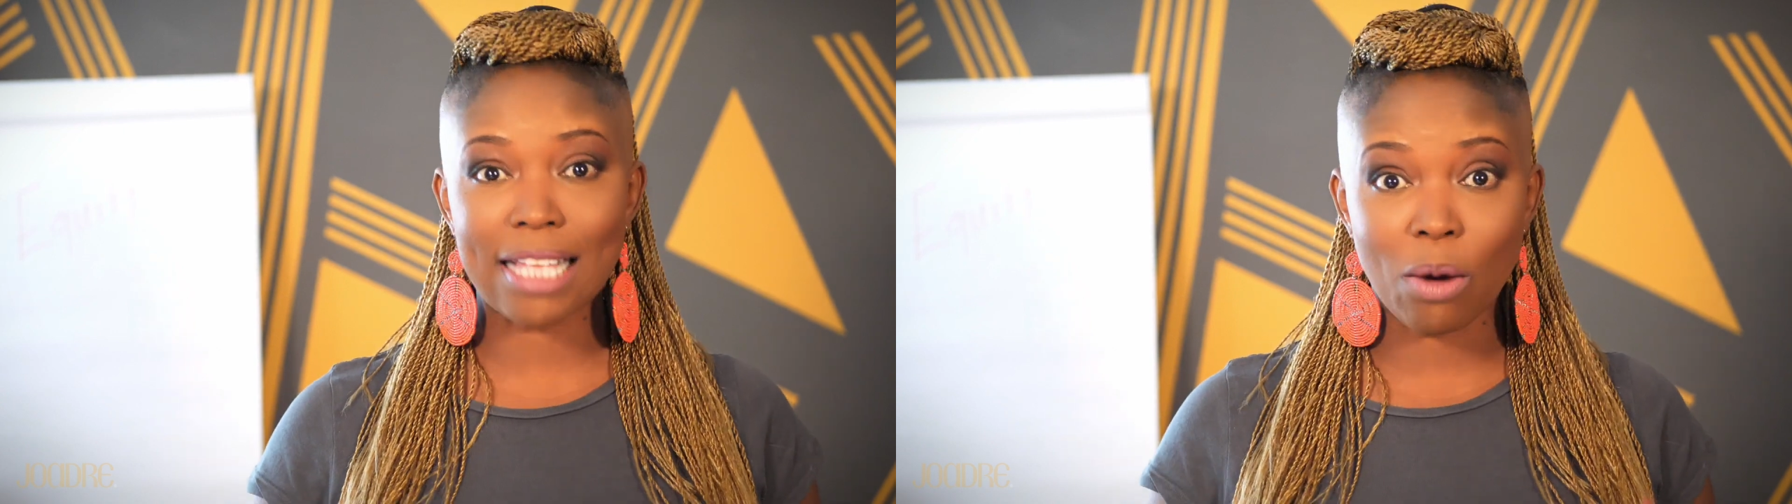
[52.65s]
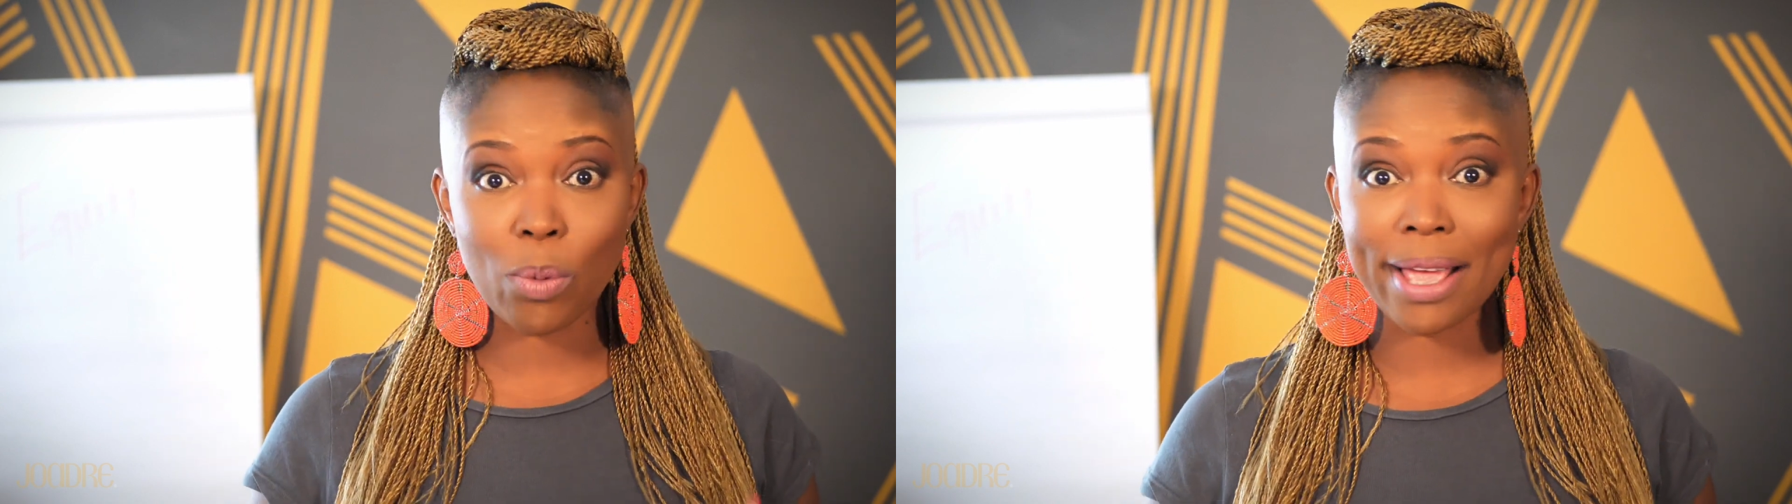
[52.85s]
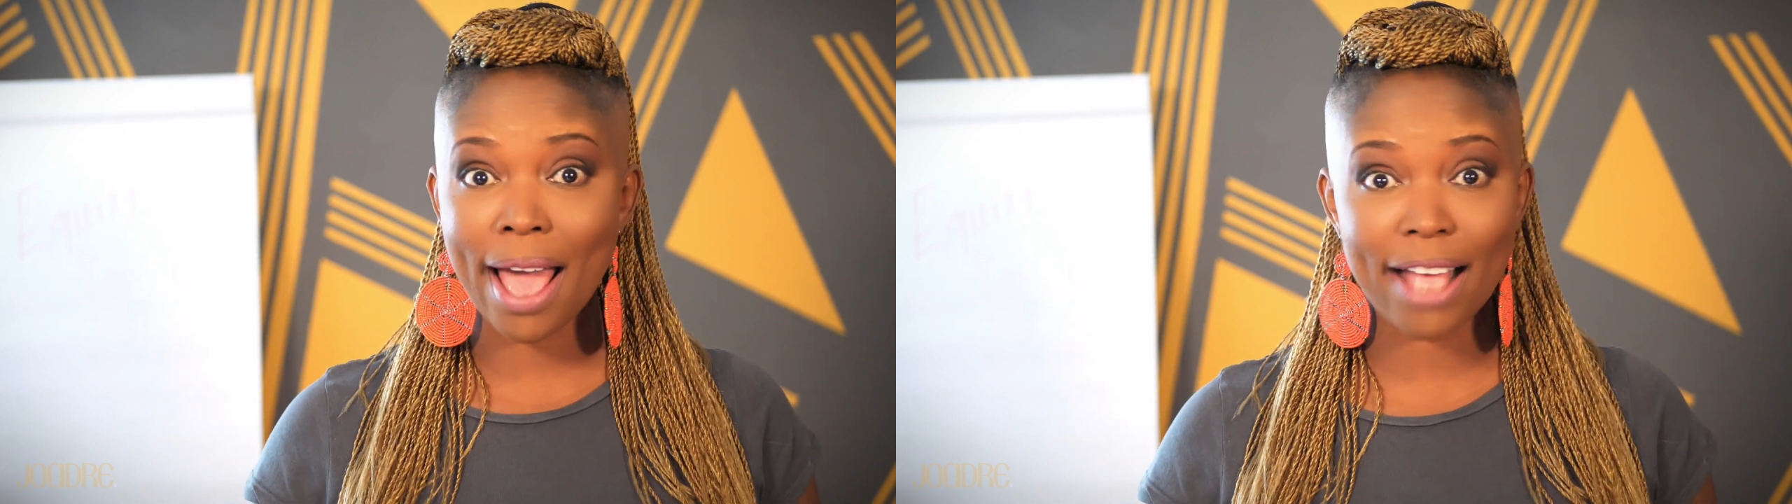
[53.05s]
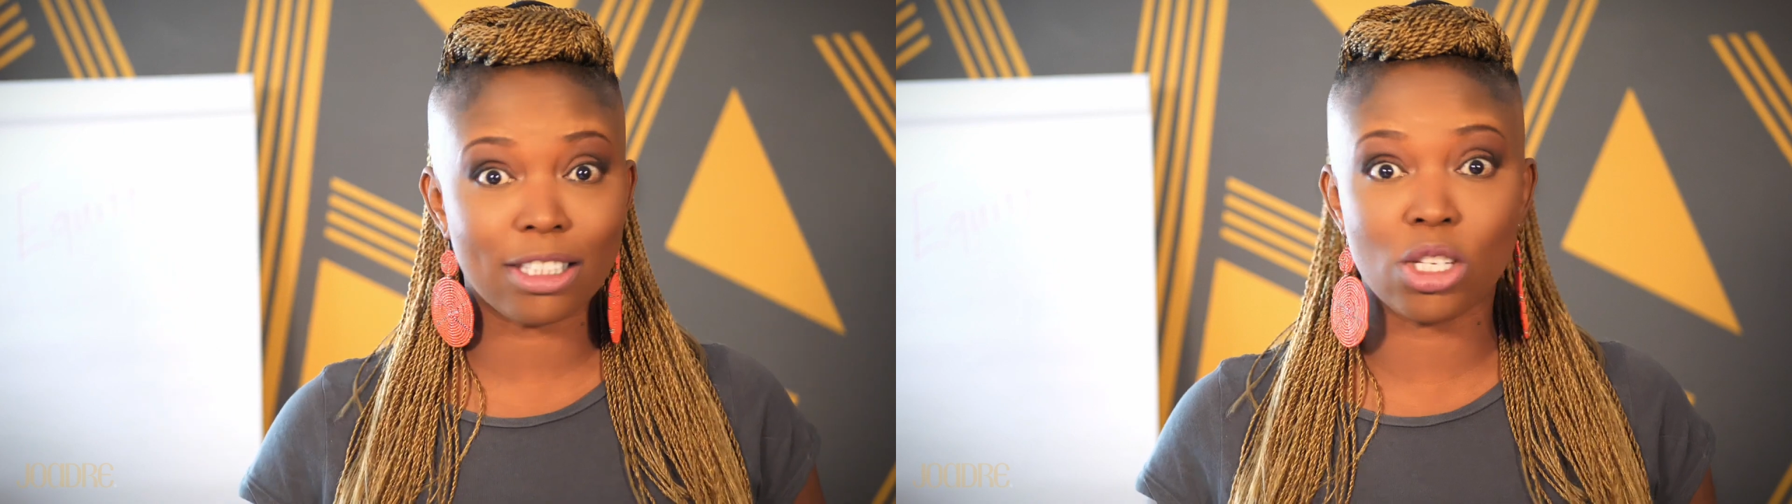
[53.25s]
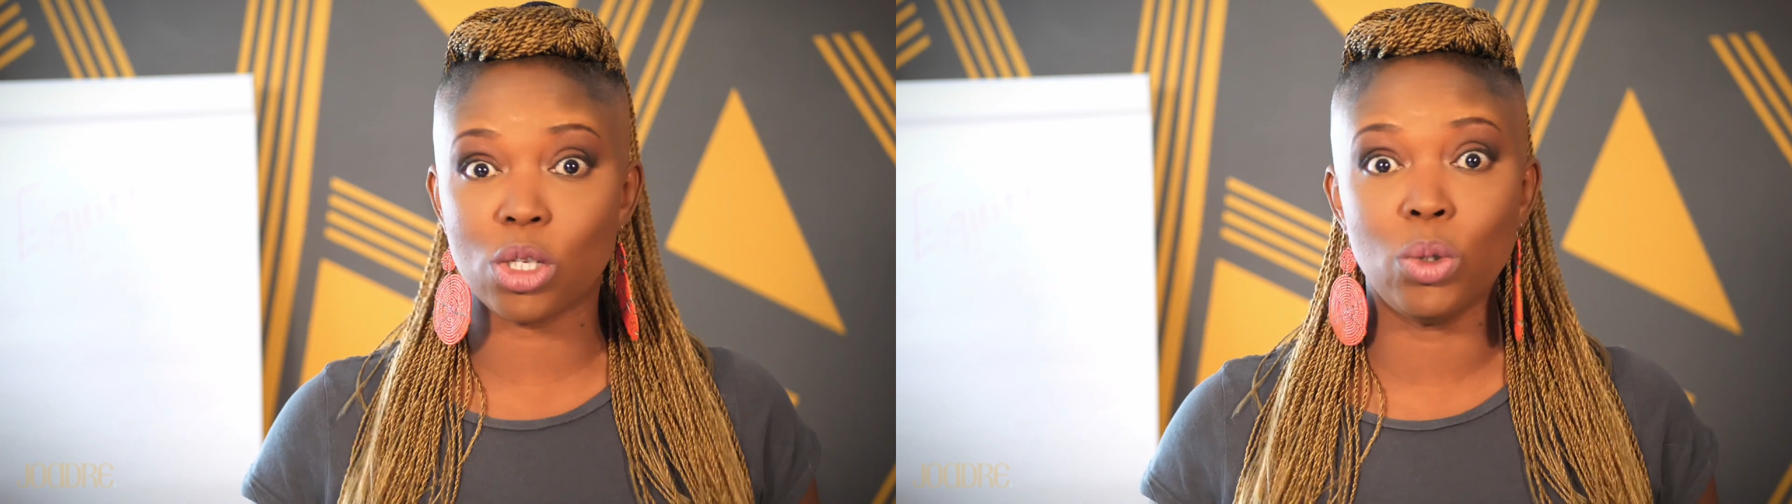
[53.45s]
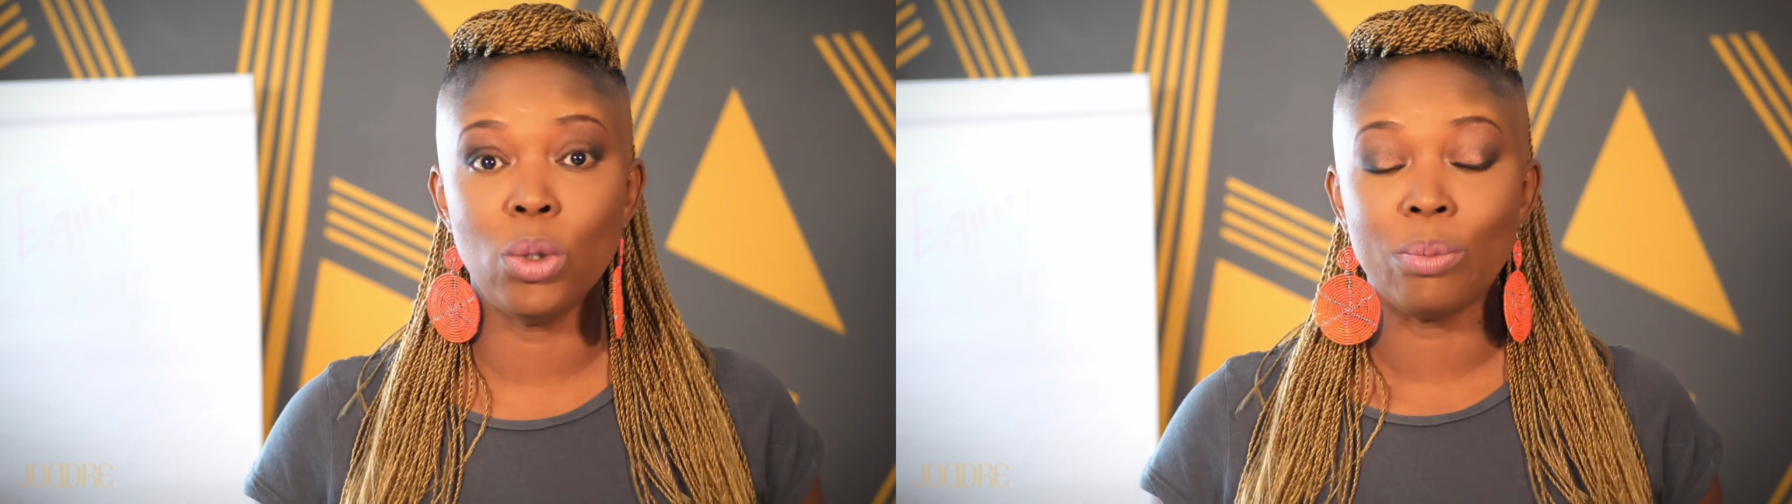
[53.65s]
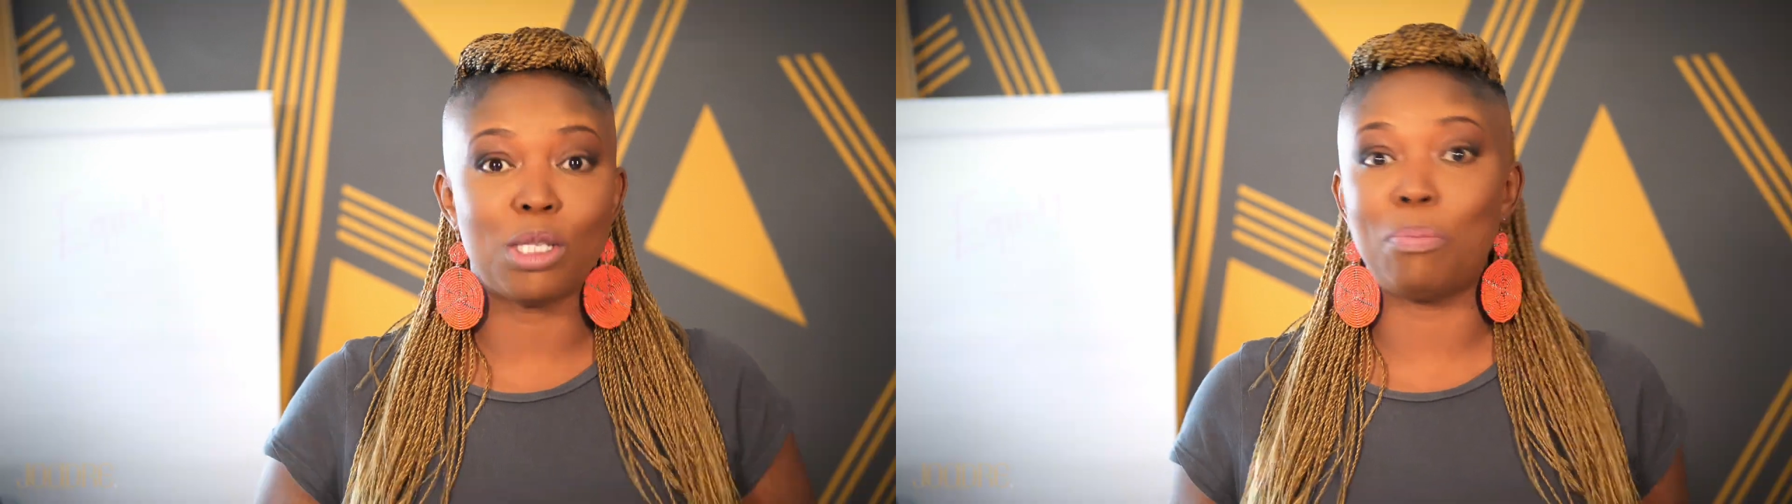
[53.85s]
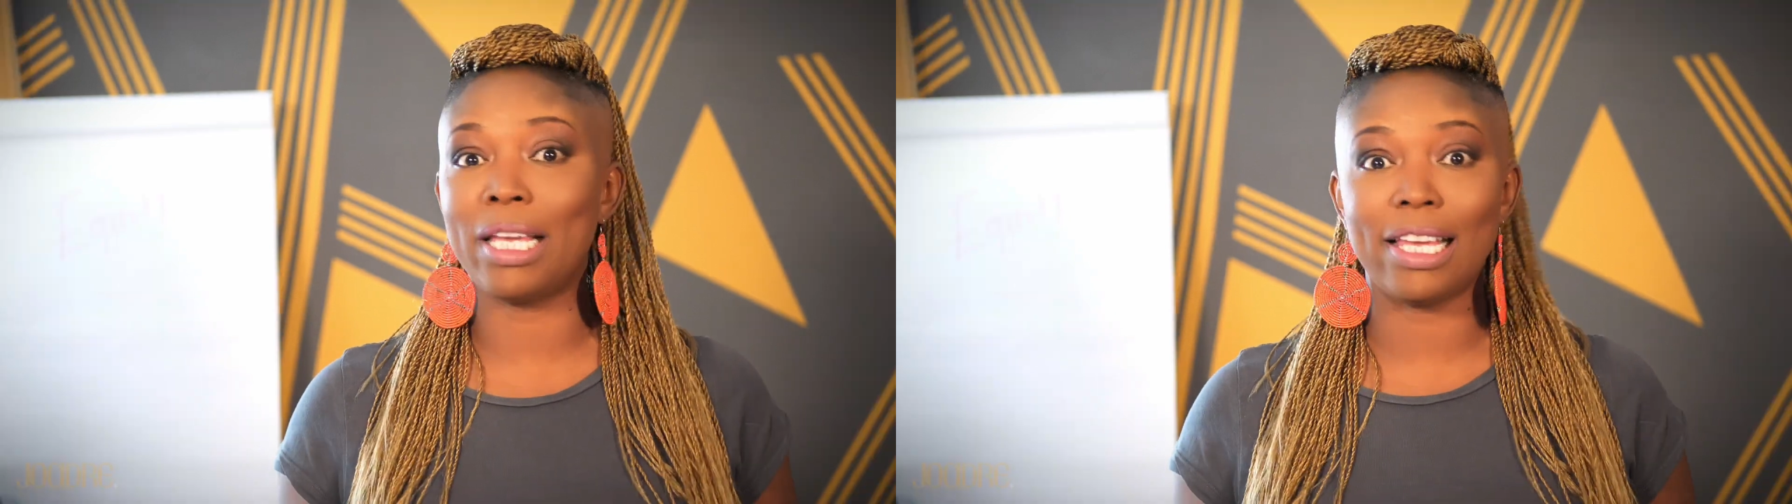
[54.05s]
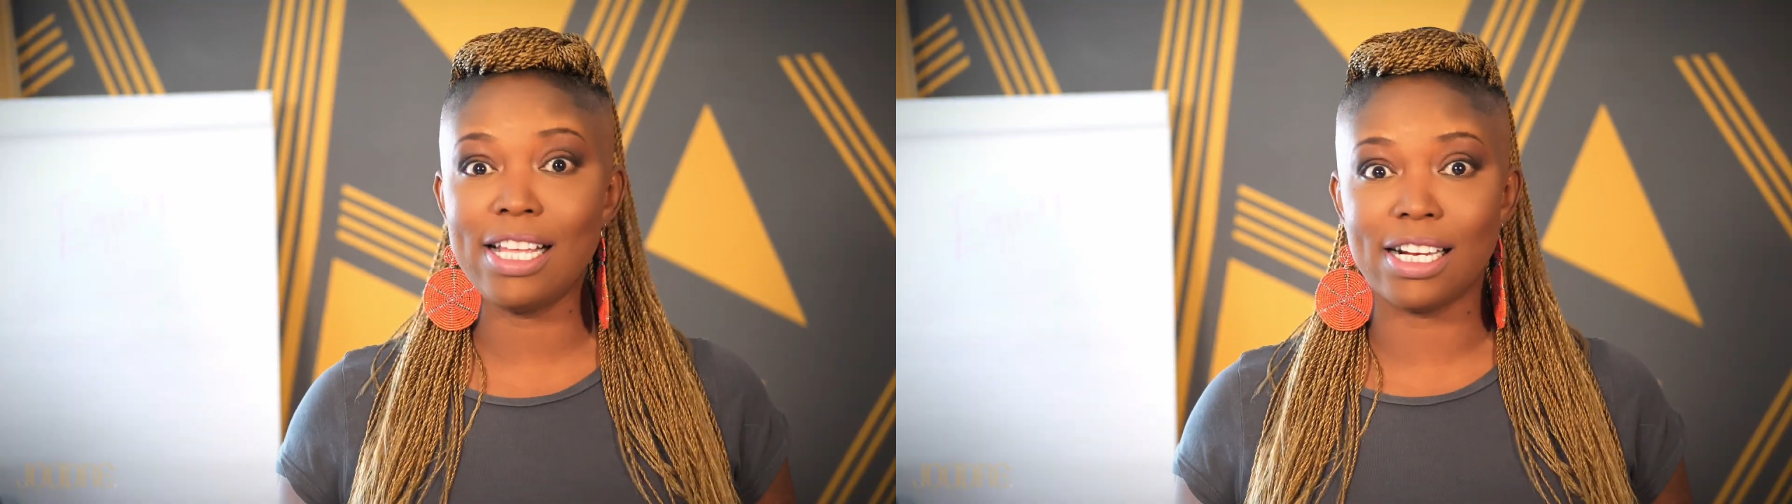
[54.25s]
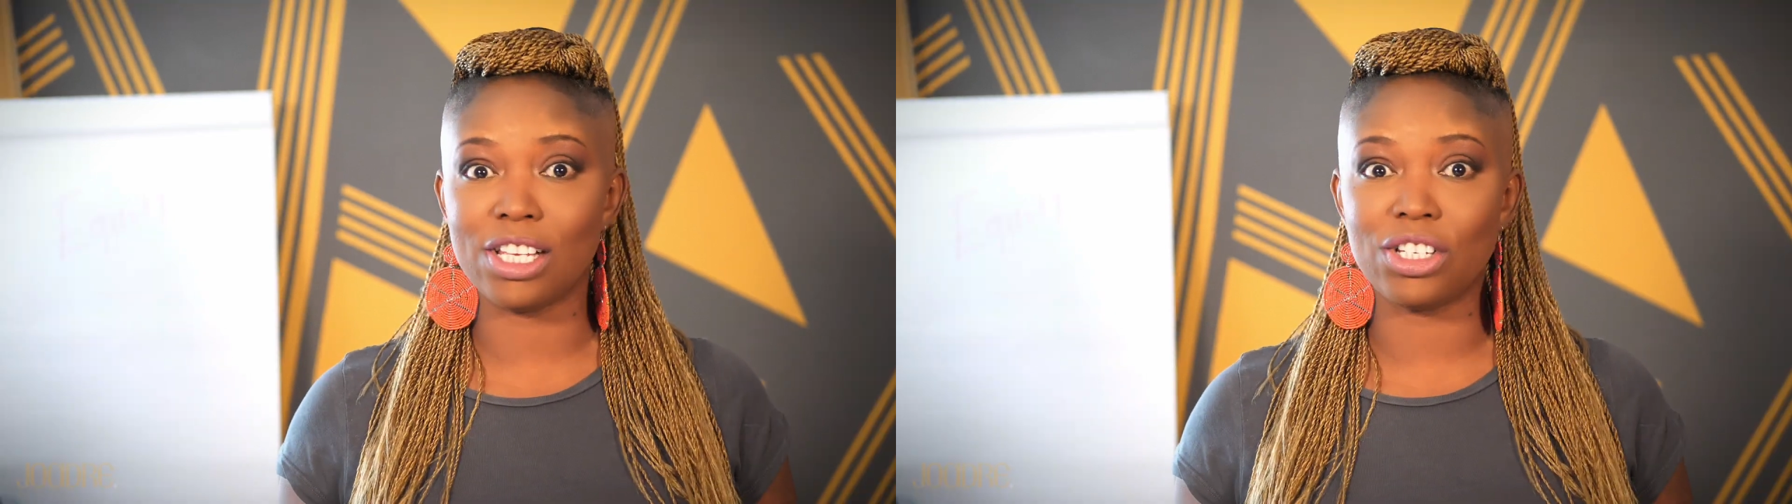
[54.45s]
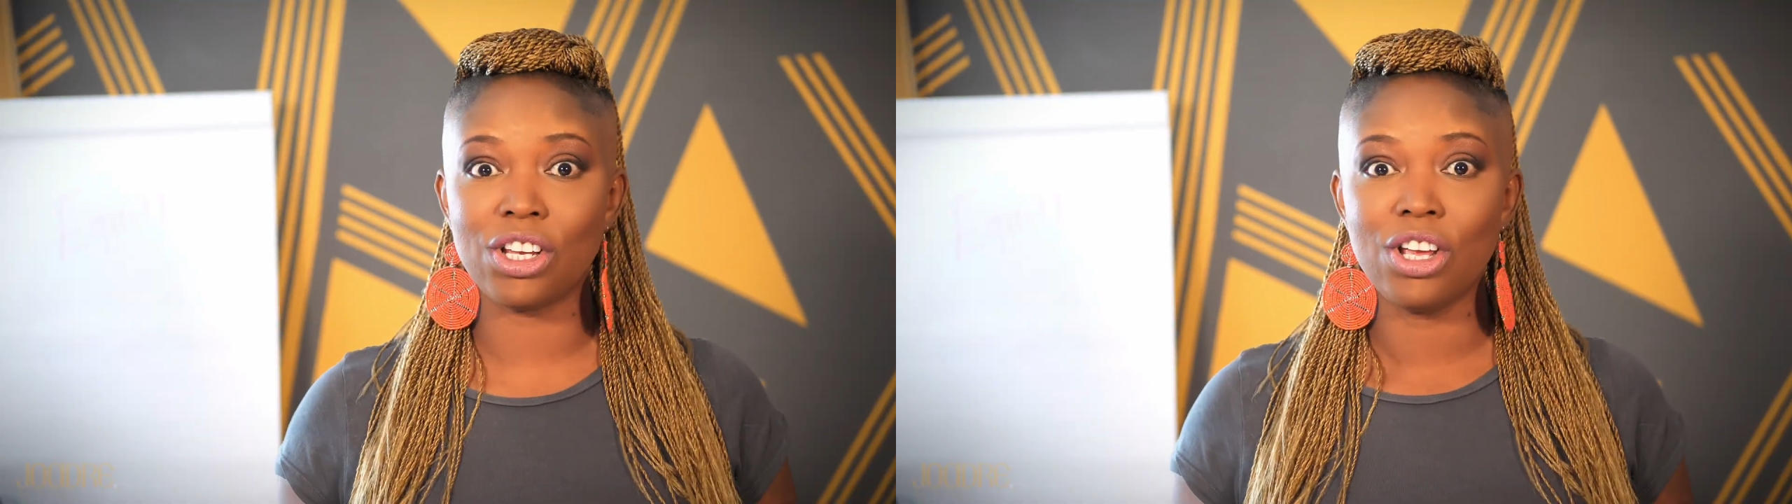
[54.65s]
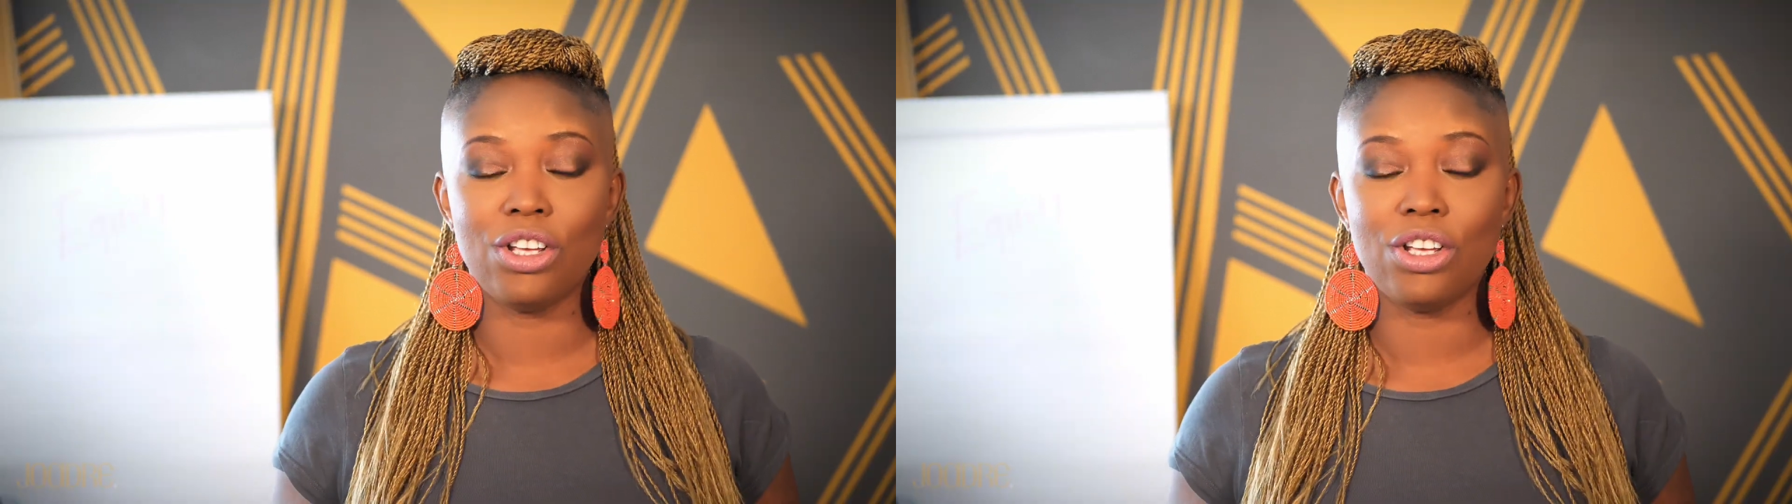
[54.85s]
that we had to speak English.